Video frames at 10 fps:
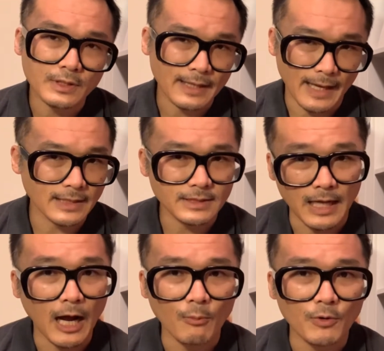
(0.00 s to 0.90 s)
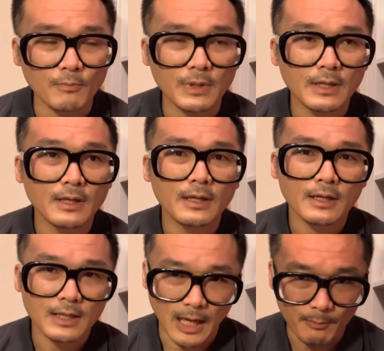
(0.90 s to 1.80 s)
Cast Album
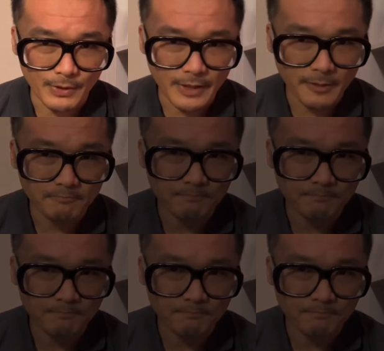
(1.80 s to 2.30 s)
Company.